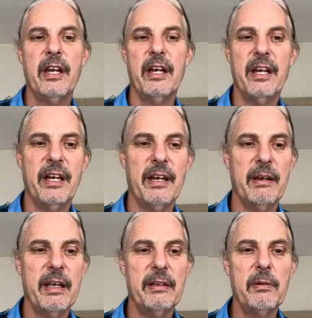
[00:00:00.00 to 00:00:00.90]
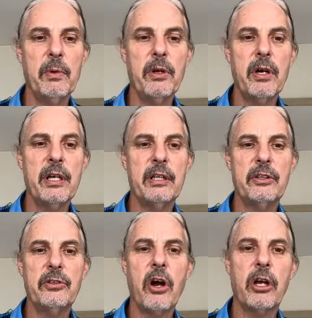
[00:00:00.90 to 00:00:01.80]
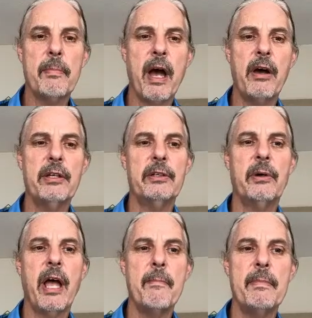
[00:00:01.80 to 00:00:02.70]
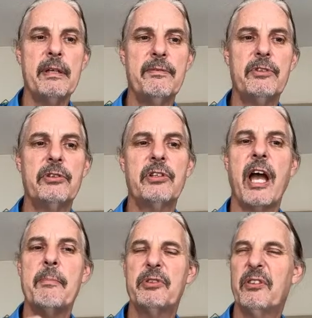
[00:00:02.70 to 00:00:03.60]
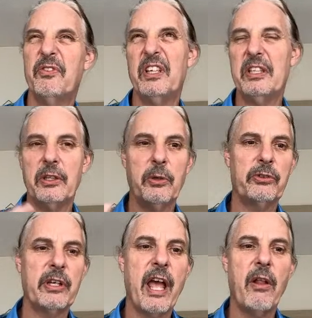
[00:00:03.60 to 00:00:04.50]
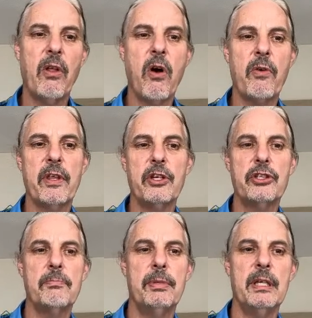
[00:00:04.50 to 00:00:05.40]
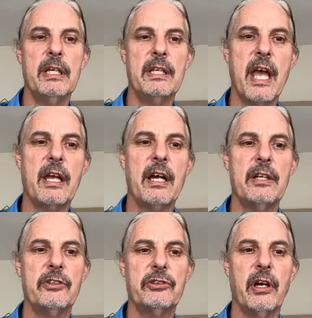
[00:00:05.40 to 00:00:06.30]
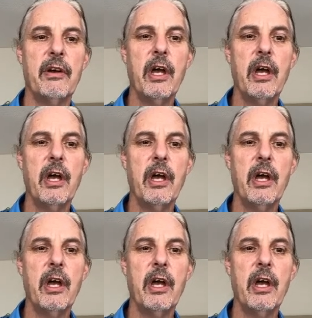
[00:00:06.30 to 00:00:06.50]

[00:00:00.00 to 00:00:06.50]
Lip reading: And it went on to talk about, how many types of videos and how long they should be and that kind of stuff,